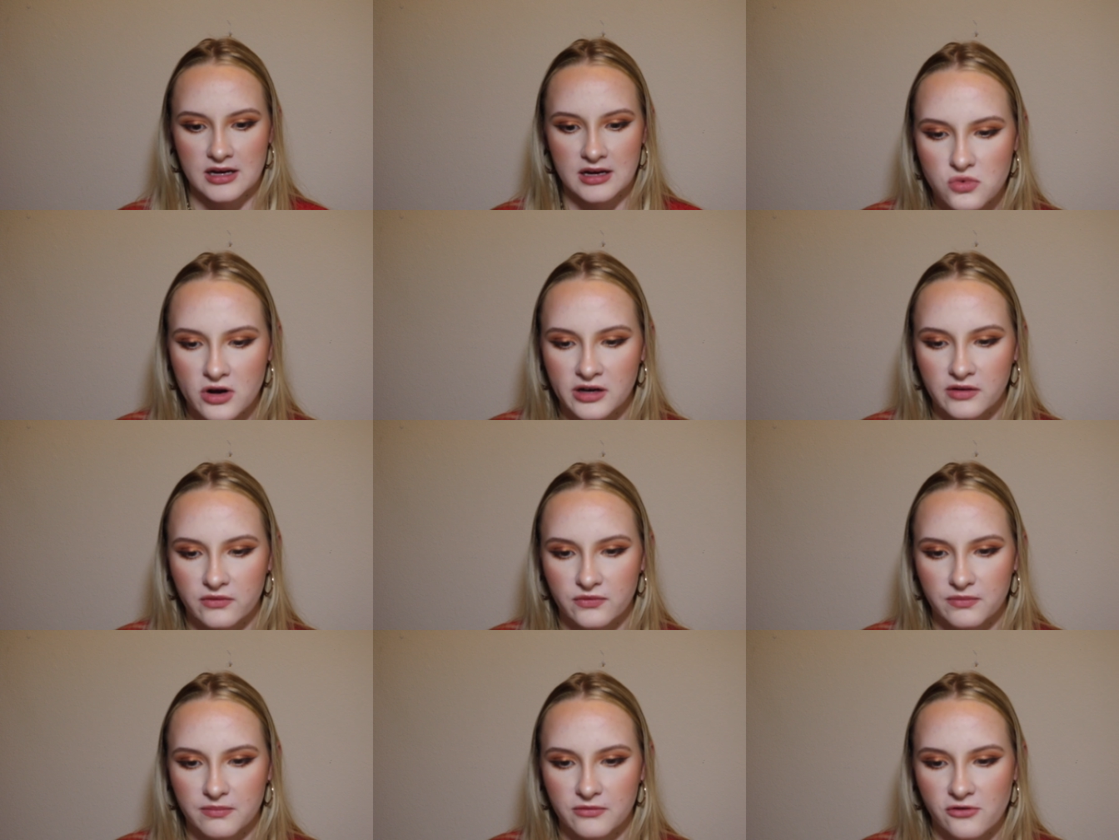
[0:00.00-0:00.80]

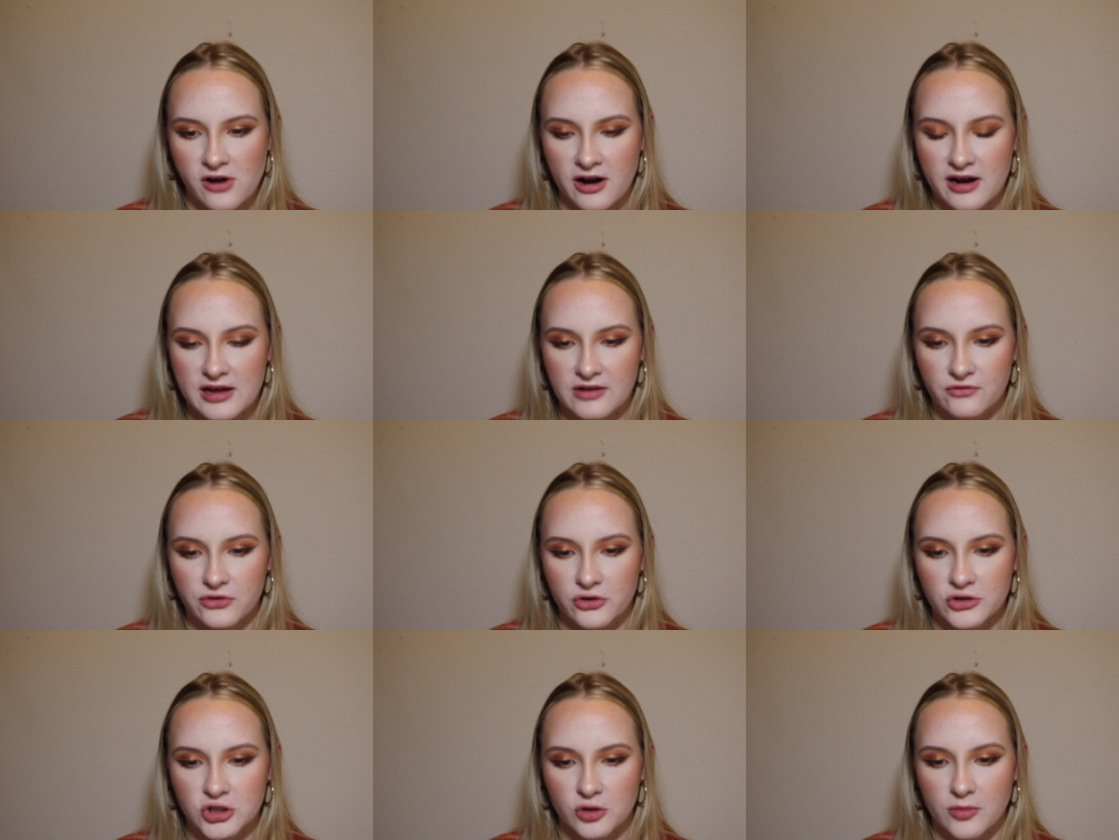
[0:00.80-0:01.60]
One very
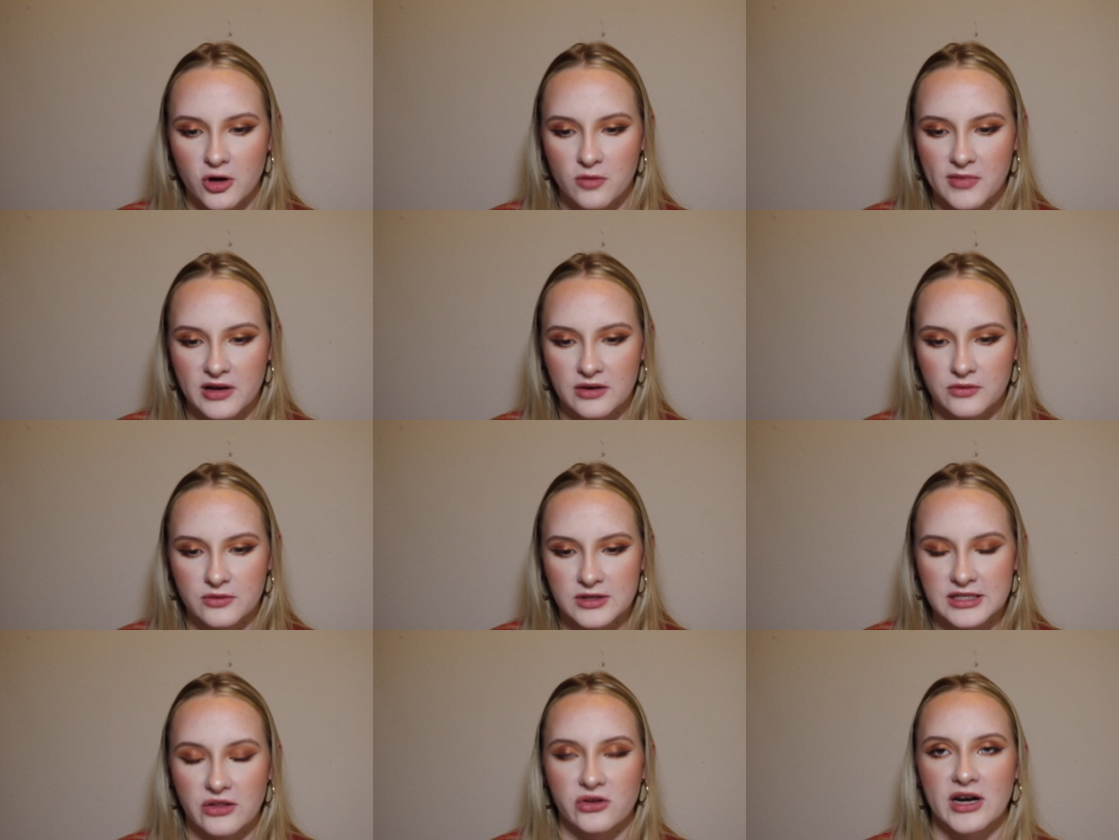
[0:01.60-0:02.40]
influential moment
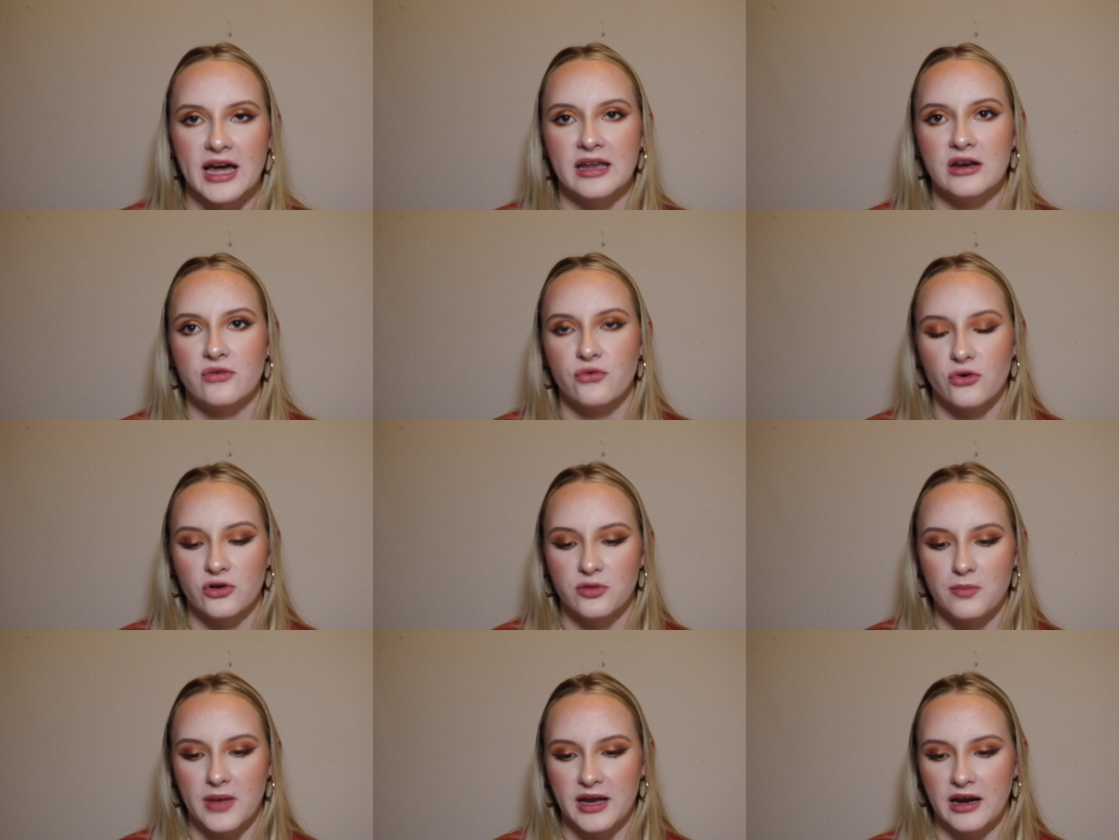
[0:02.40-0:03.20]
was in the
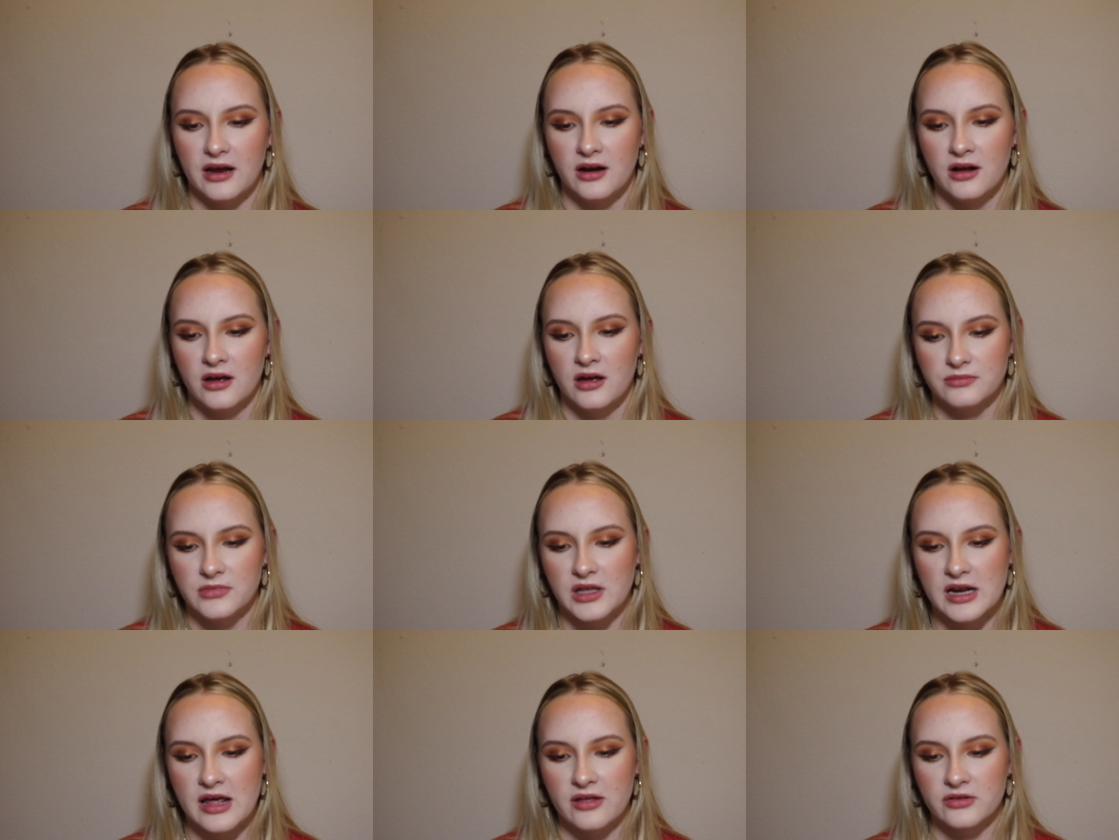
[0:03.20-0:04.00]
94th minute.
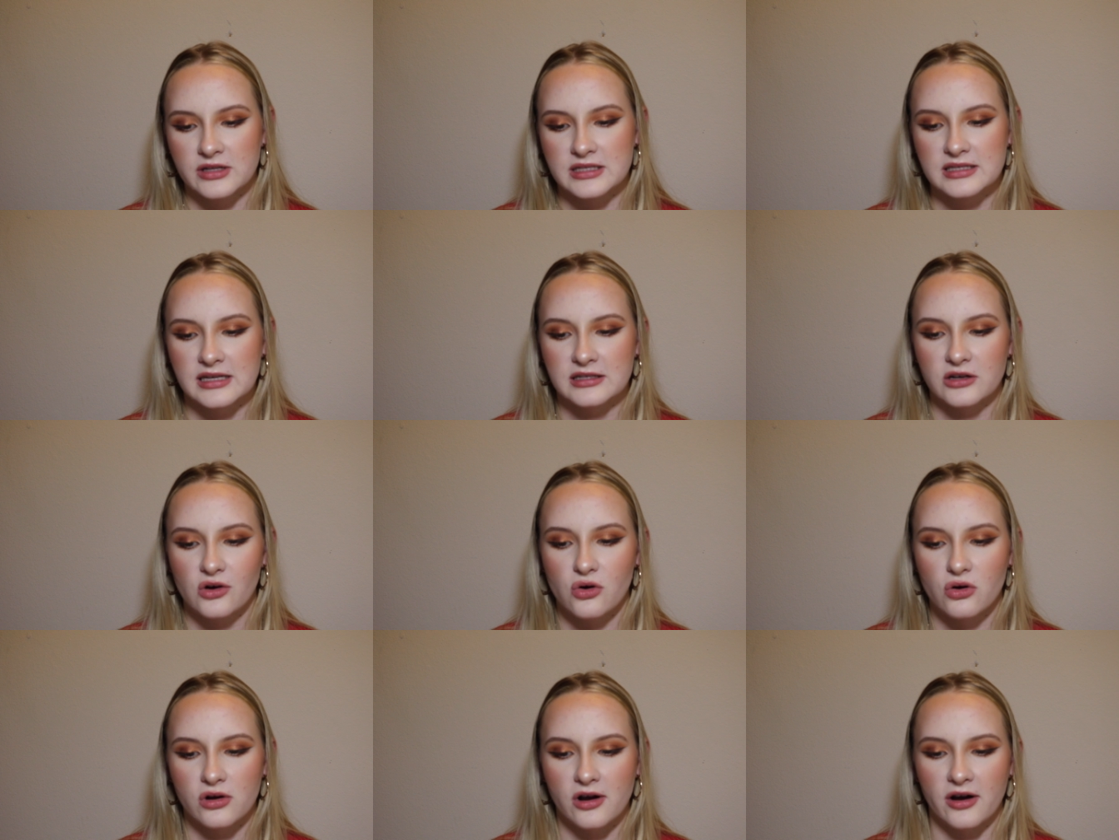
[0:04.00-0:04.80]
The Netherlands sent a
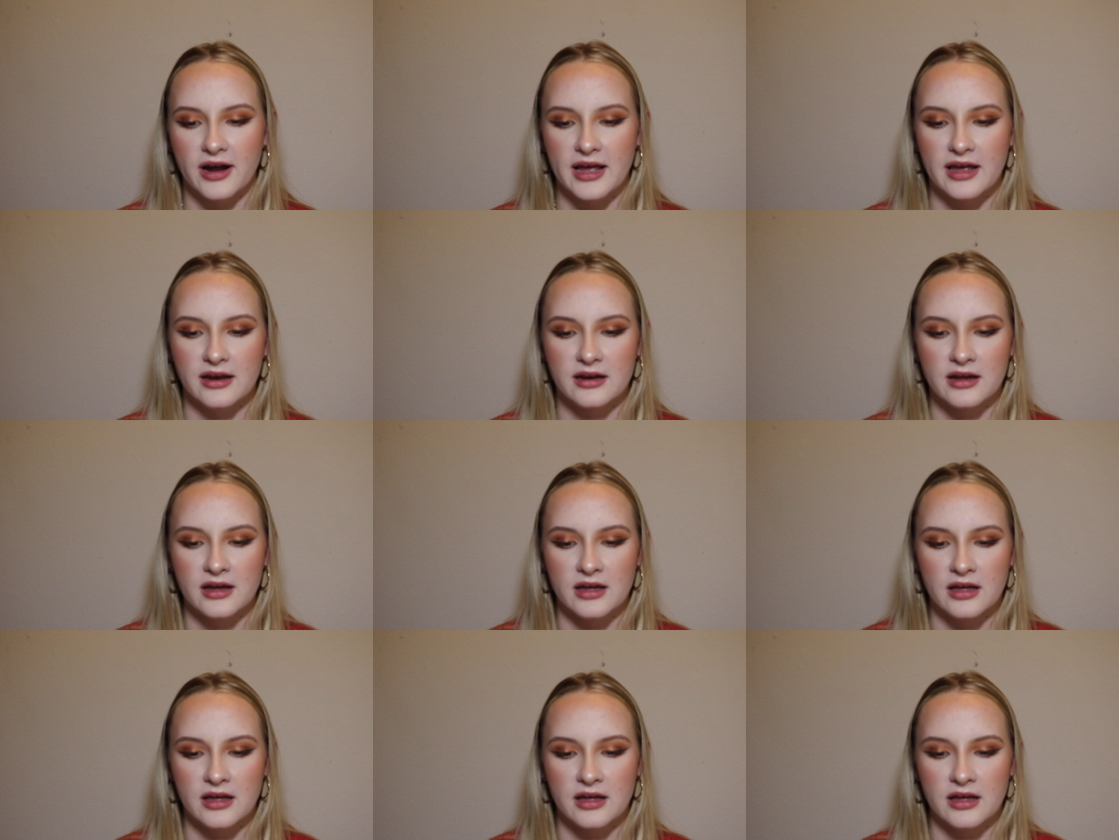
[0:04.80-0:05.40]
corner in,